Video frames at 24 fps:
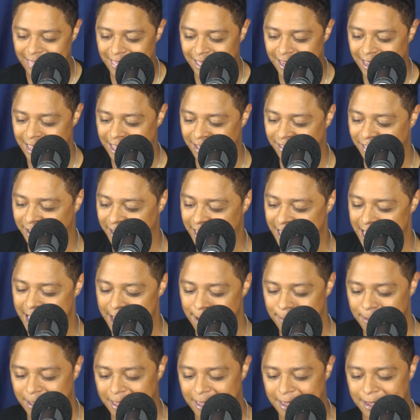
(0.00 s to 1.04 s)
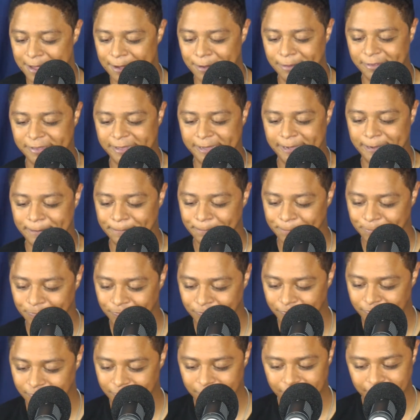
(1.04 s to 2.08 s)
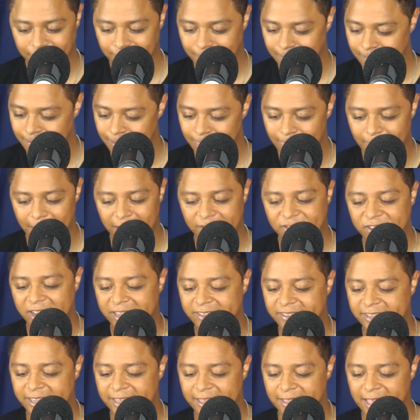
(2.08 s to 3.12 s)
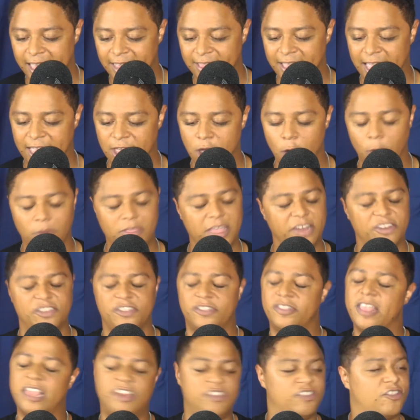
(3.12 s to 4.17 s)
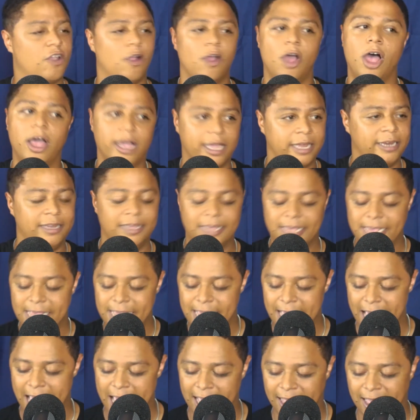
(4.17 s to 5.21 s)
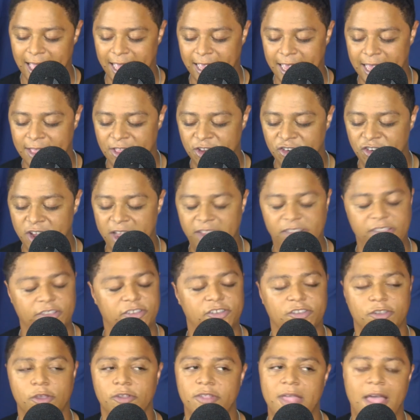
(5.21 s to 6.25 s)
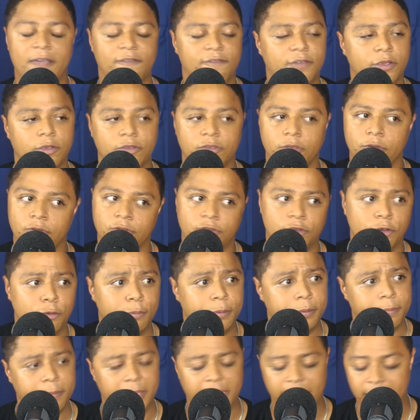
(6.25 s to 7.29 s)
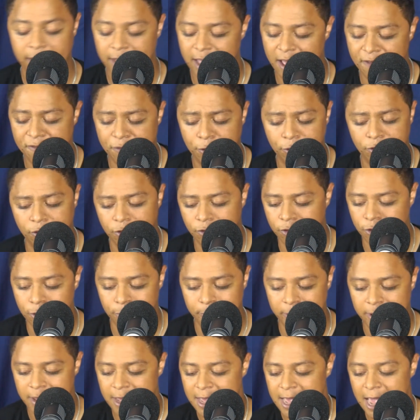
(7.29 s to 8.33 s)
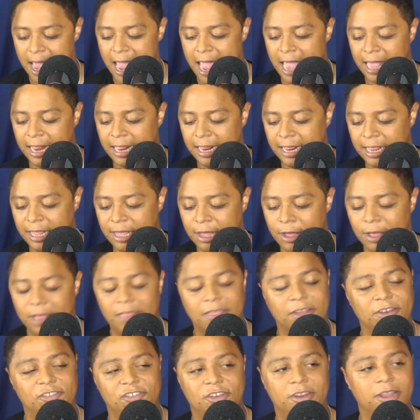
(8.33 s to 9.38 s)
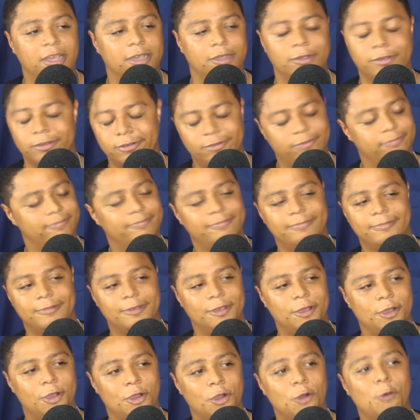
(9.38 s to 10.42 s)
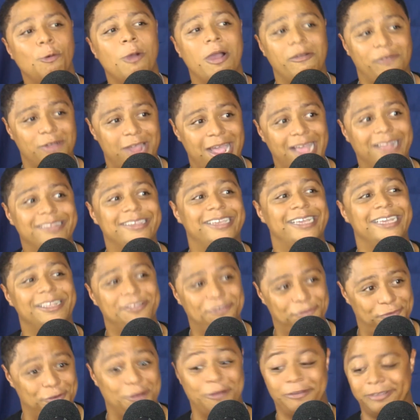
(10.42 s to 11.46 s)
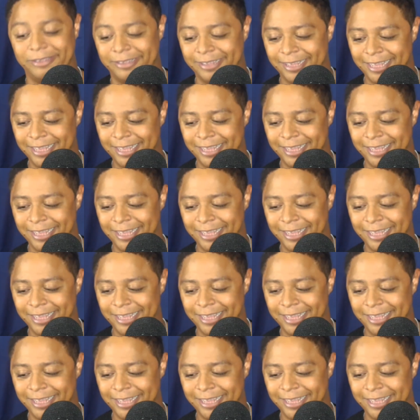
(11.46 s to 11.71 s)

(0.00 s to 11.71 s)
then he's looking at him, and he goes, JT, they go and they just start hugging, and then JT just goes, "I feel so stupid, man. I feel so stupid." And then Duck goes, "Whoever has kids first."